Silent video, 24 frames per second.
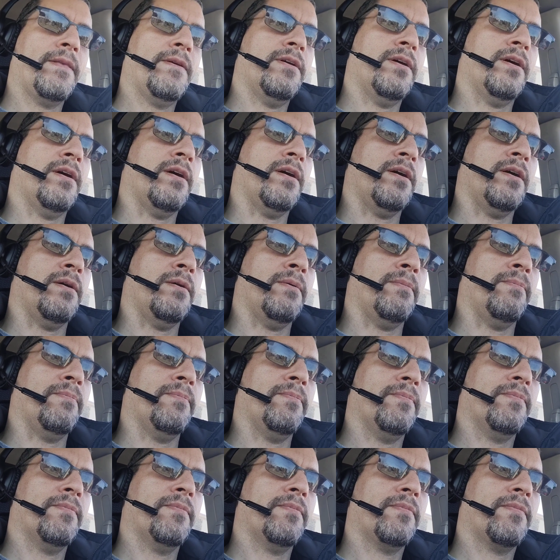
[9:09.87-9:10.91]

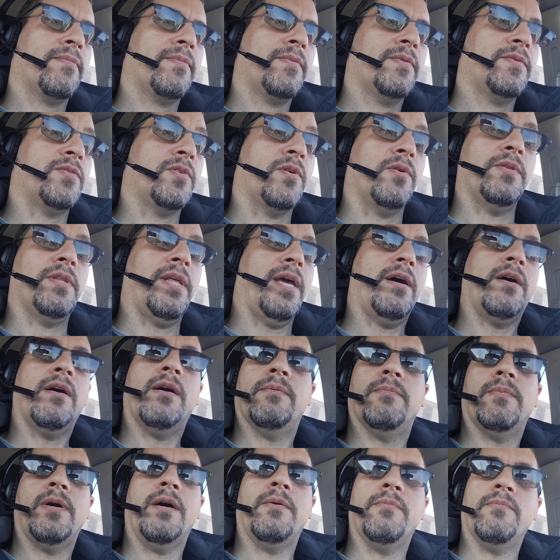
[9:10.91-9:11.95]
So
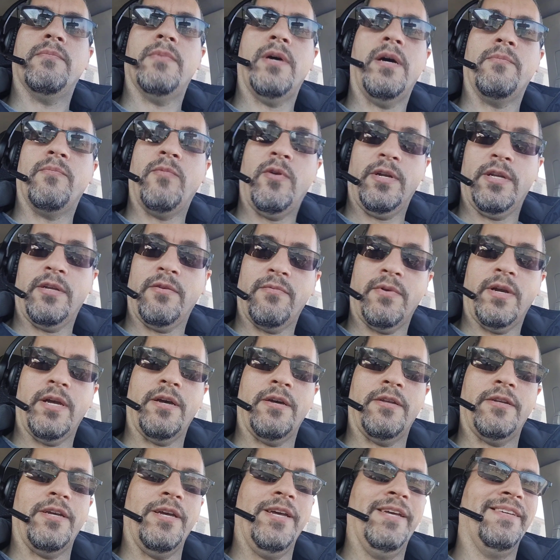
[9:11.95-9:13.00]
now I'm running
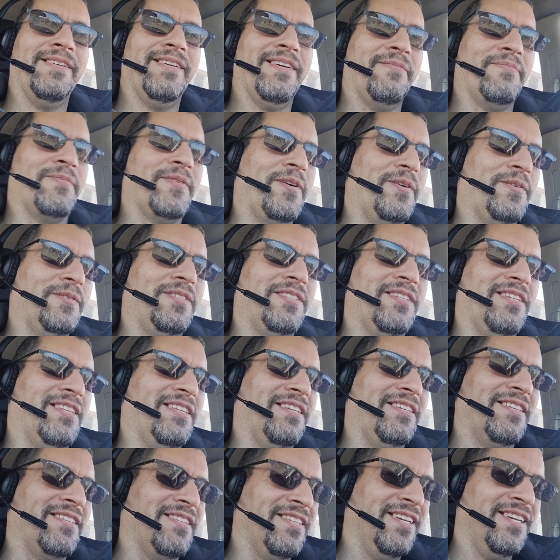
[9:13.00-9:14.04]
around. I'm going to
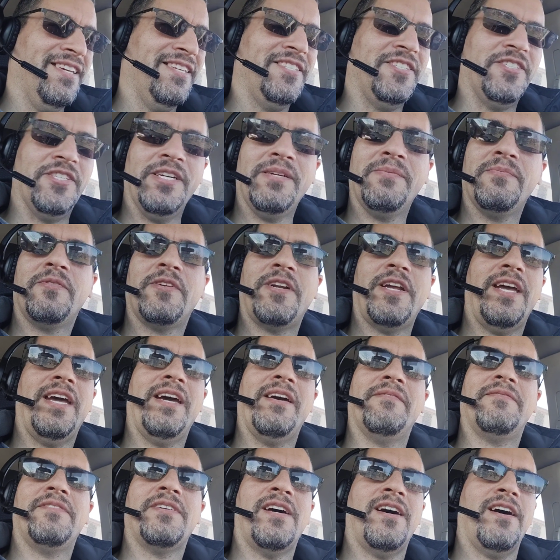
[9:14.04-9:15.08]
the gym when I
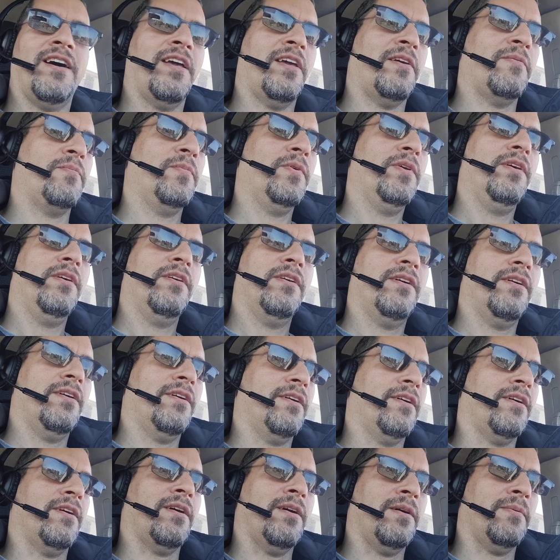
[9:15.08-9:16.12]
have time.
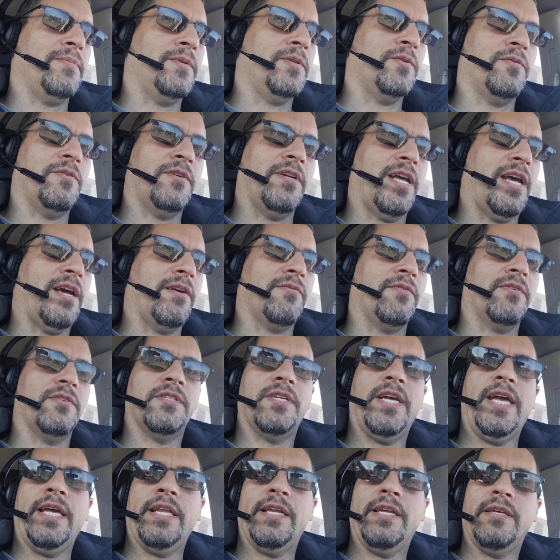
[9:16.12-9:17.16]
I'm doing an average
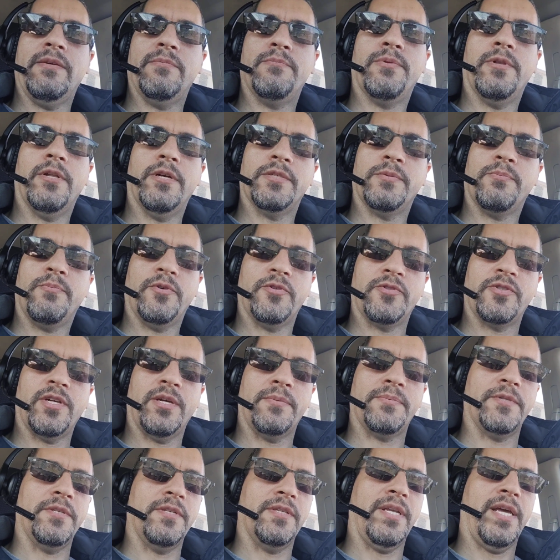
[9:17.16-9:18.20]
80 plus
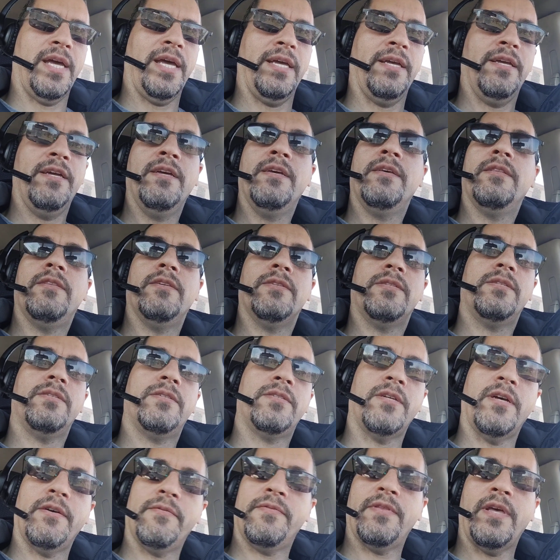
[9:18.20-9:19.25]
push-ups a day. This is
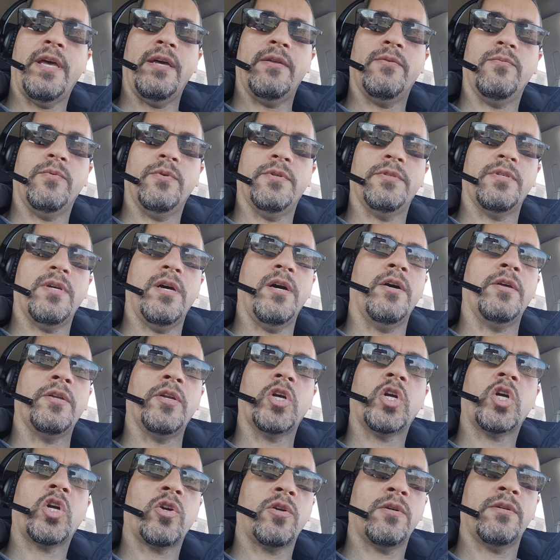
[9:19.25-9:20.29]
stuff that was
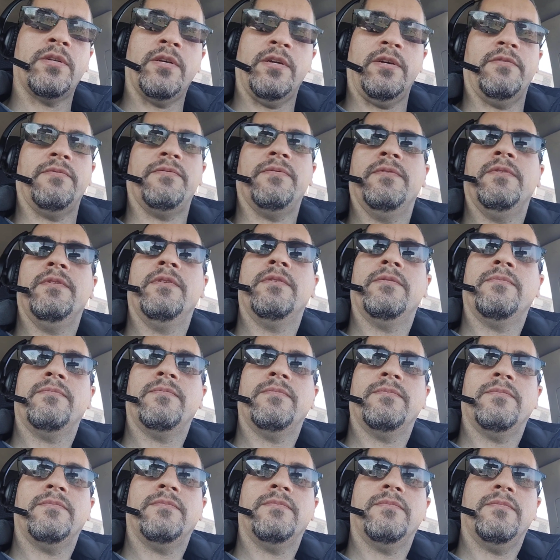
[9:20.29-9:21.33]
unheard of
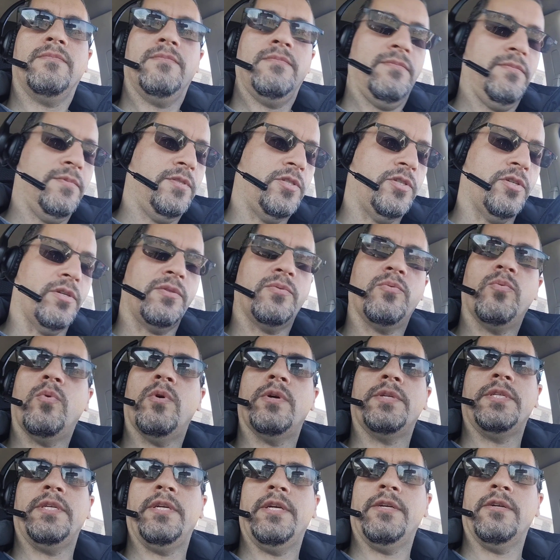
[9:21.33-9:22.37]
just
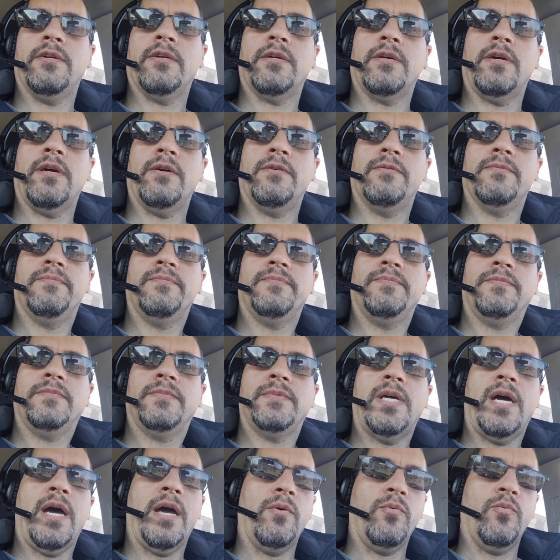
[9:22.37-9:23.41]
1 year ago.
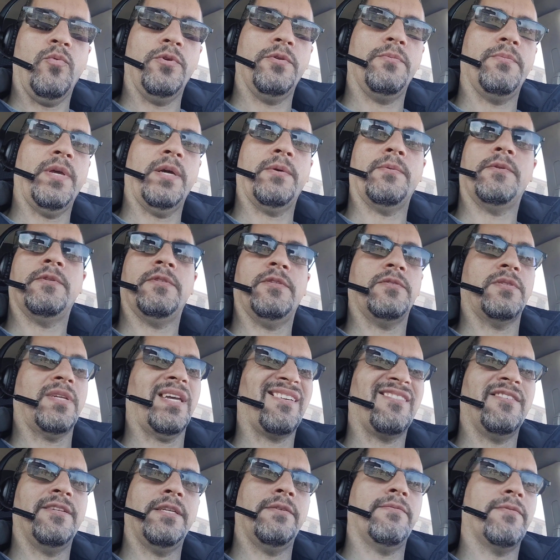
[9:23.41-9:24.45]
I wouldn't be able to do this. I
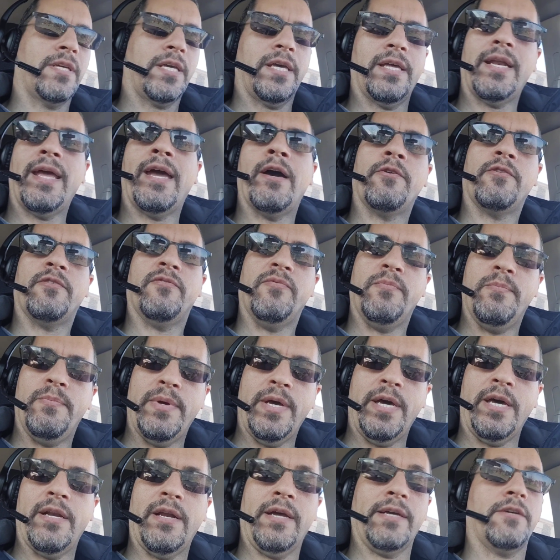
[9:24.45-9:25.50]
couldn't even get out of
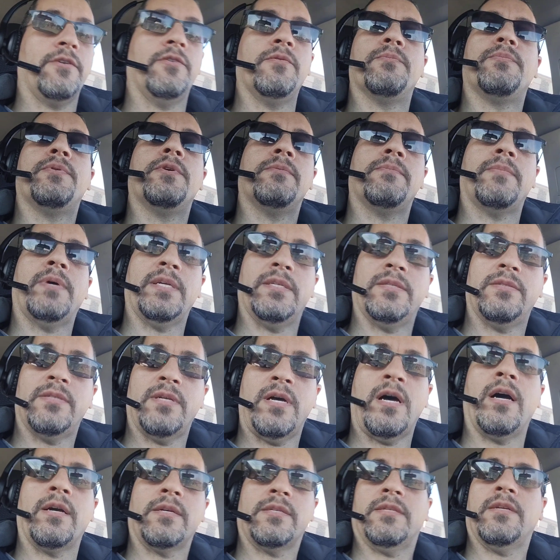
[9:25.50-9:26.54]
bed. I couldn't put my
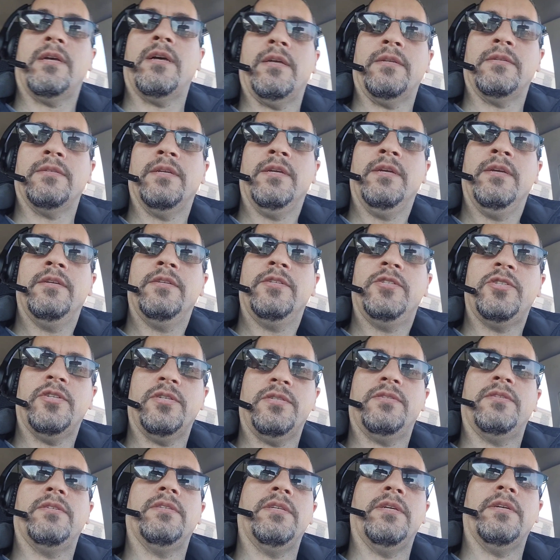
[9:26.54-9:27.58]
socks on
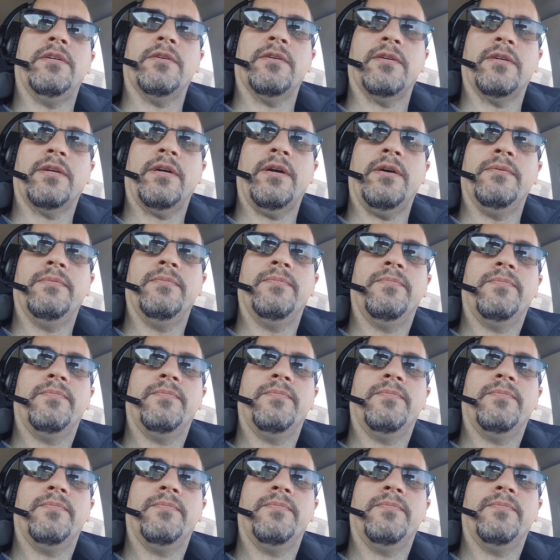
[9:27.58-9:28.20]
just a year ago.